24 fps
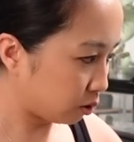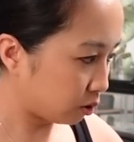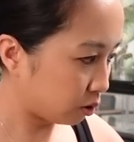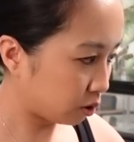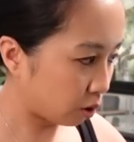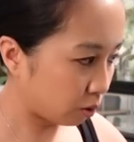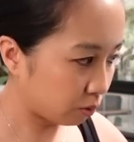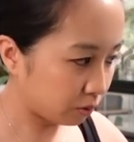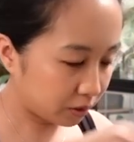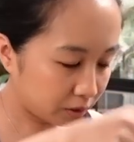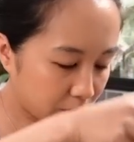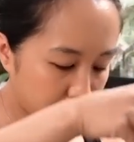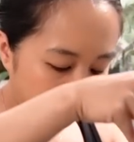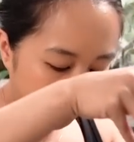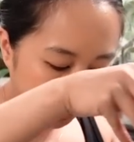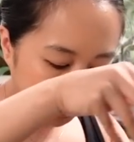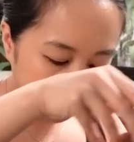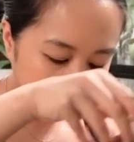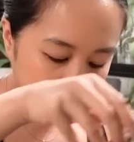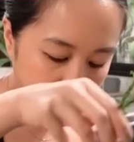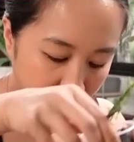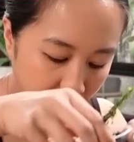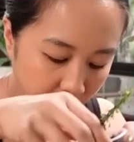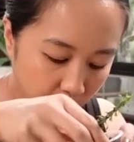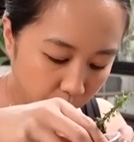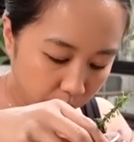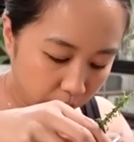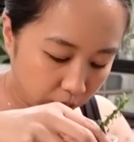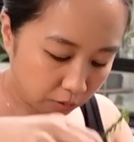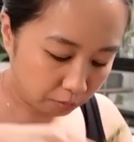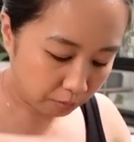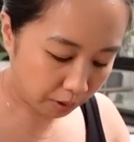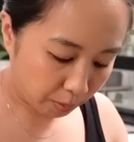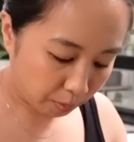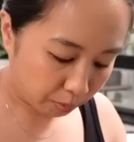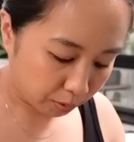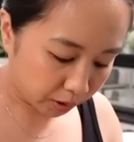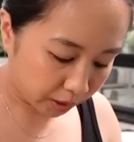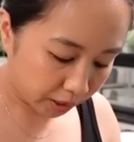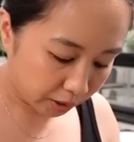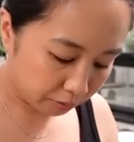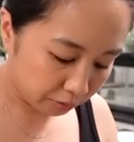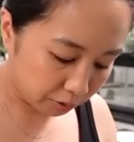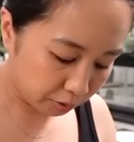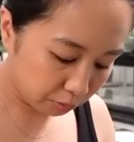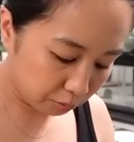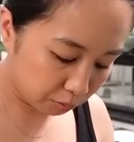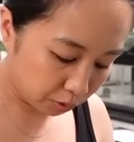go to bed tonight with my plant
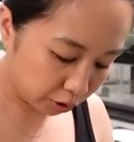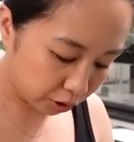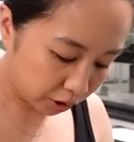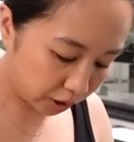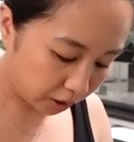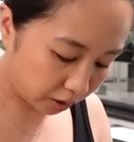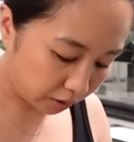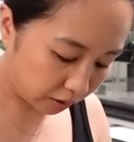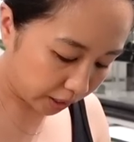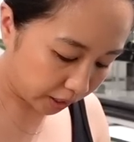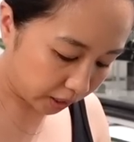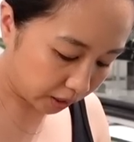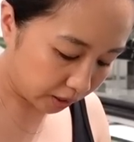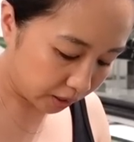room looking like